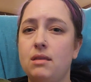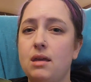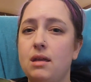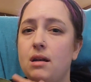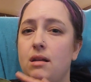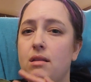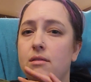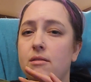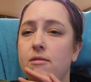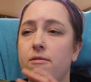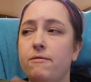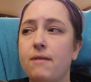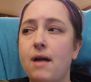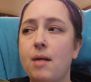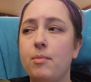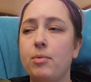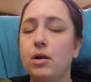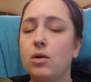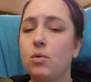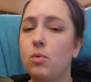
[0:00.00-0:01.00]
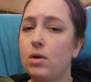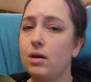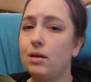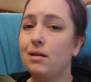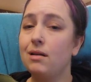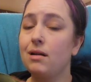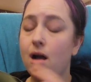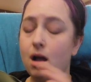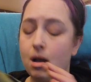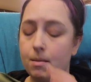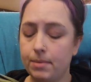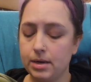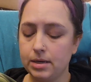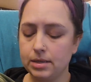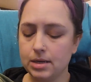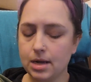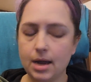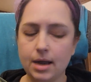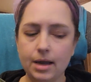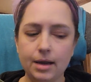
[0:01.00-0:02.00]
that the fabric wouldn't come in
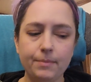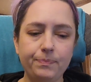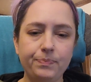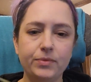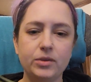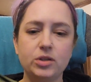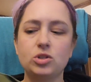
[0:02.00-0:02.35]
time.